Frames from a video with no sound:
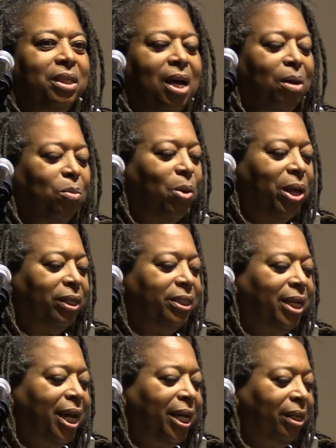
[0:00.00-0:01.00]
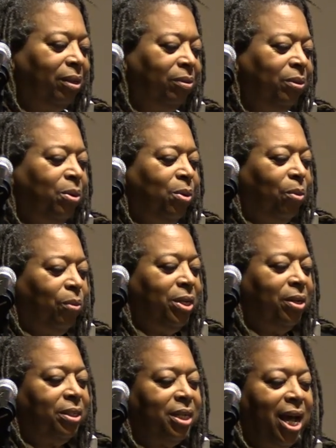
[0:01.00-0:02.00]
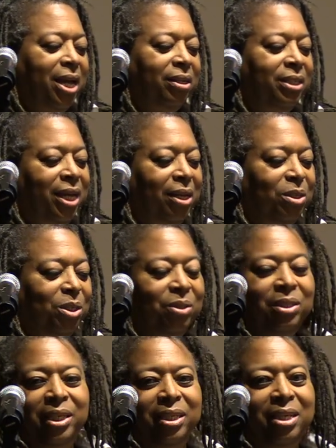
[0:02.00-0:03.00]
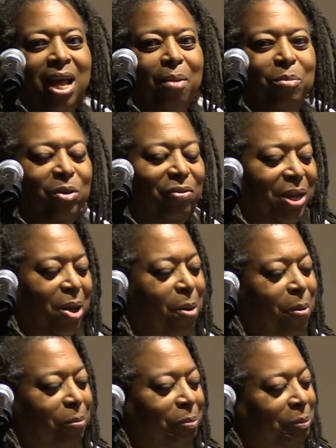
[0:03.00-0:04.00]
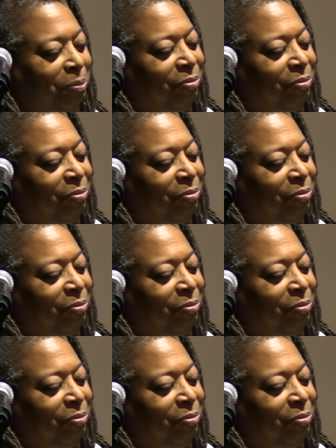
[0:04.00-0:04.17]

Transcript: job well done when your child tells you she's not moving home.